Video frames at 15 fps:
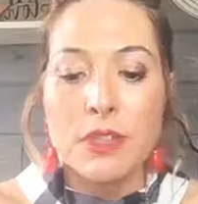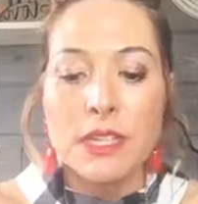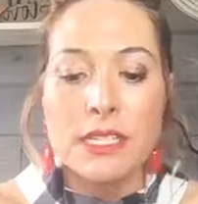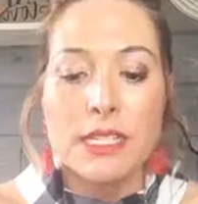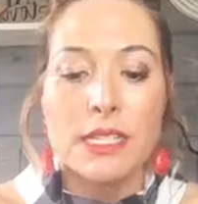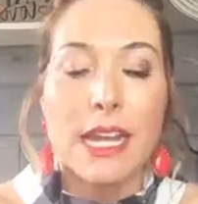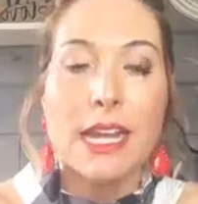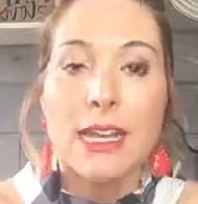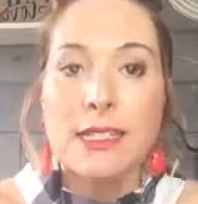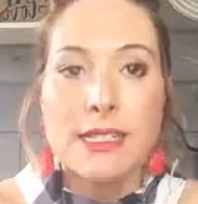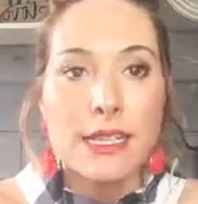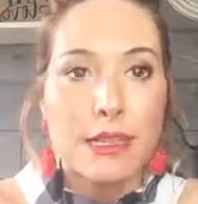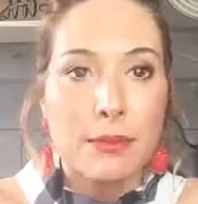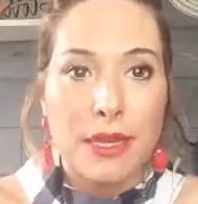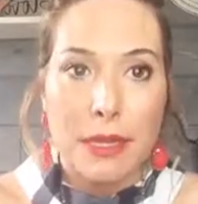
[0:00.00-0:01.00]
today is going
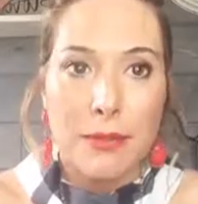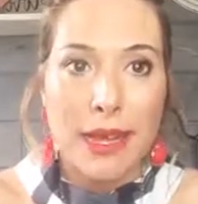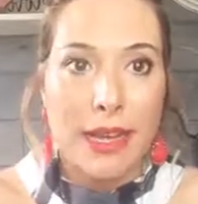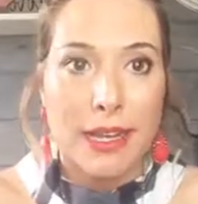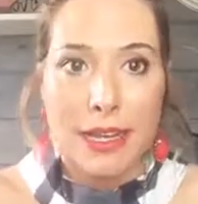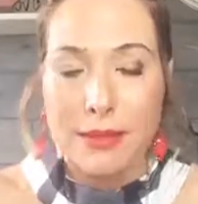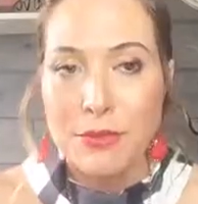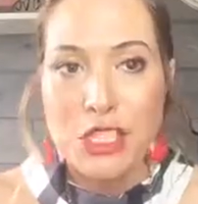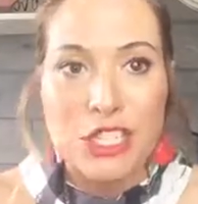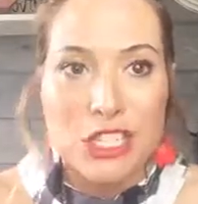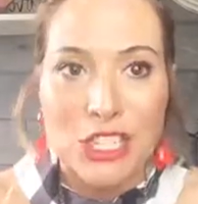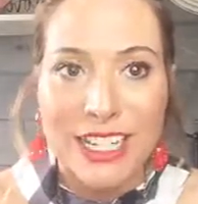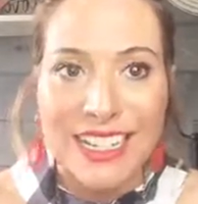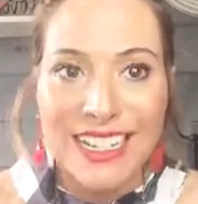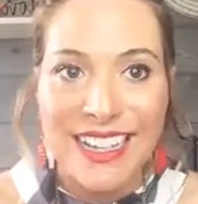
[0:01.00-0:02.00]
to be about, and I'm just
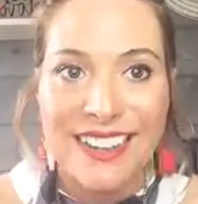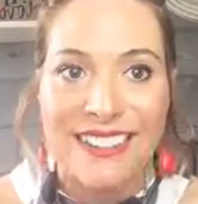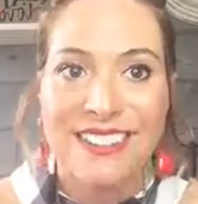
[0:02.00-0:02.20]
looking down